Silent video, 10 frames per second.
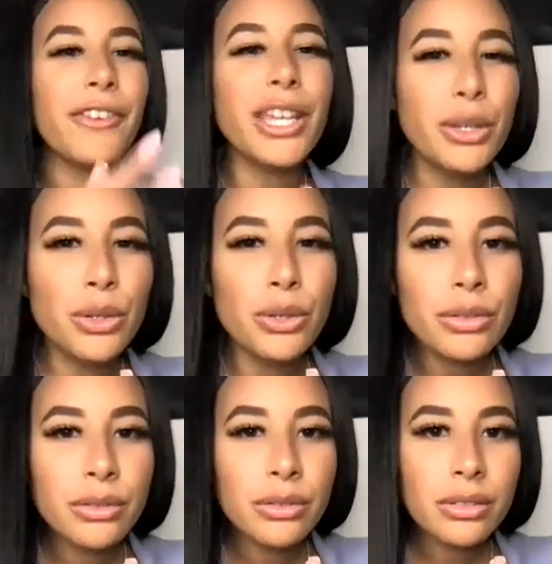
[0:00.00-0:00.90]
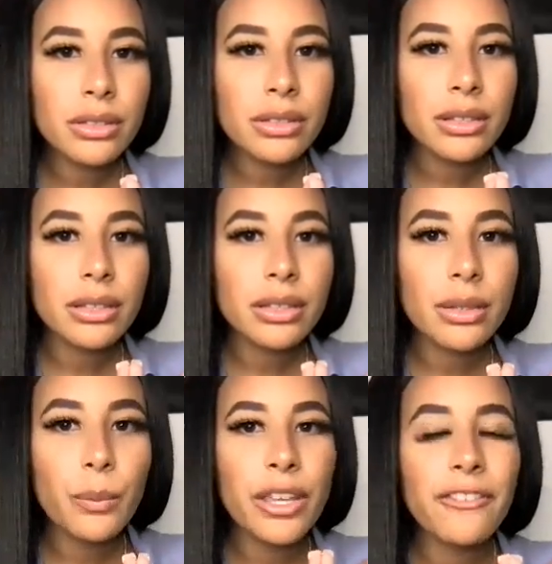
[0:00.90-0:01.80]
feel
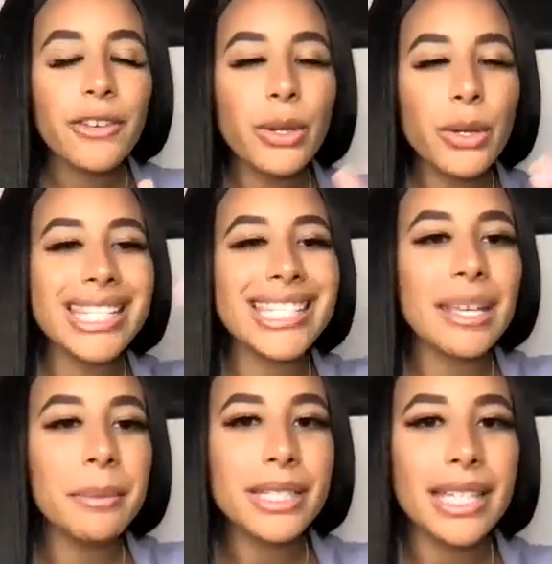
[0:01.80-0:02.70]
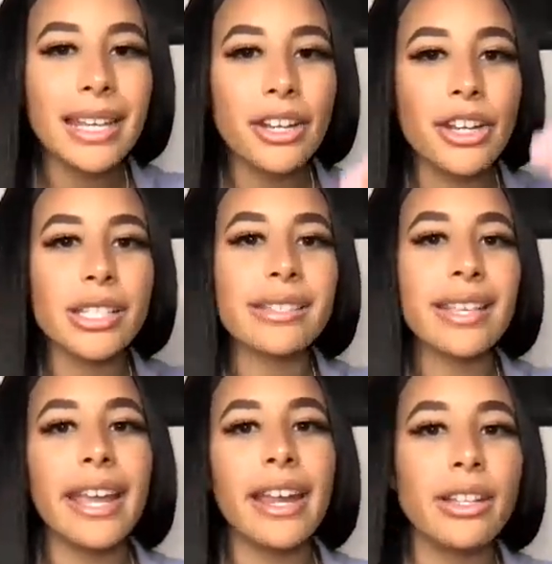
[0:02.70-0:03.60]
intimidated or
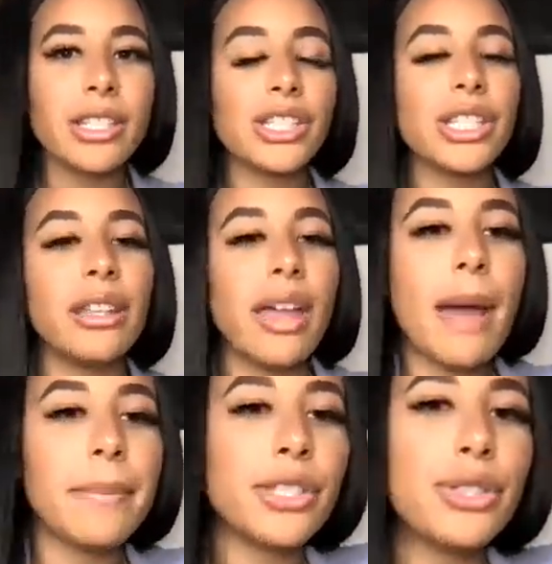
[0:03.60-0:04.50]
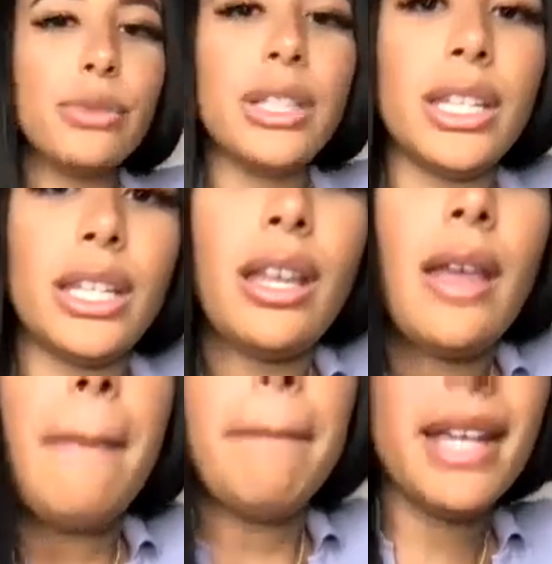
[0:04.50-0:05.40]
scared to share the opportunity
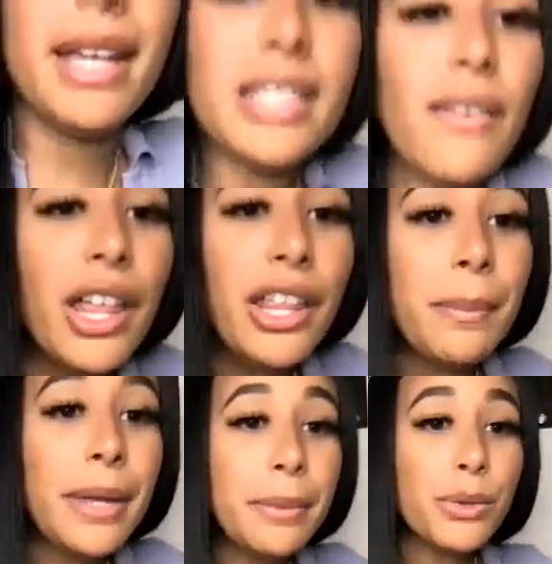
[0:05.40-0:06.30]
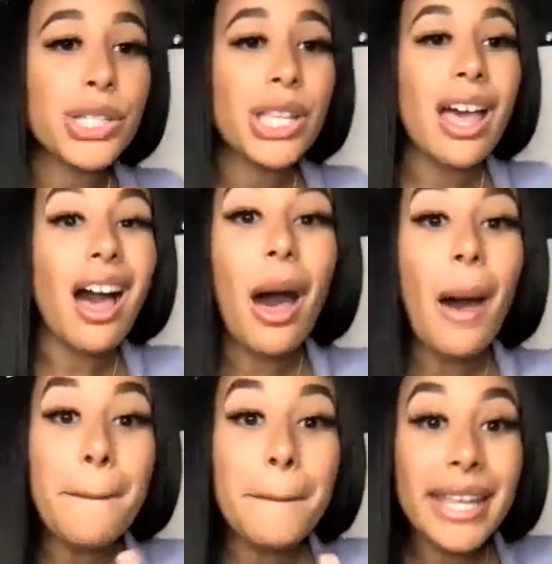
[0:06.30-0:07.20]
because of other people's
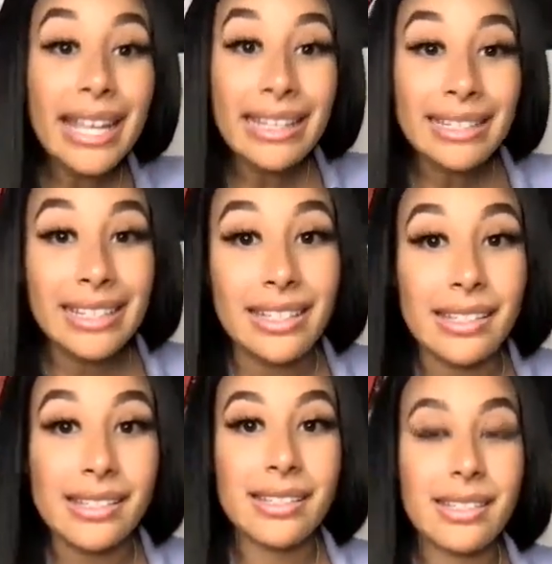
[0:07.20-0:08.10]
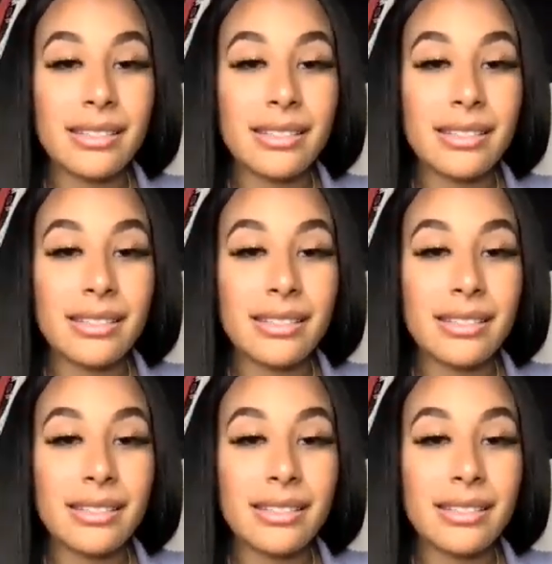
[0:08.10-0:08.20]
opinions,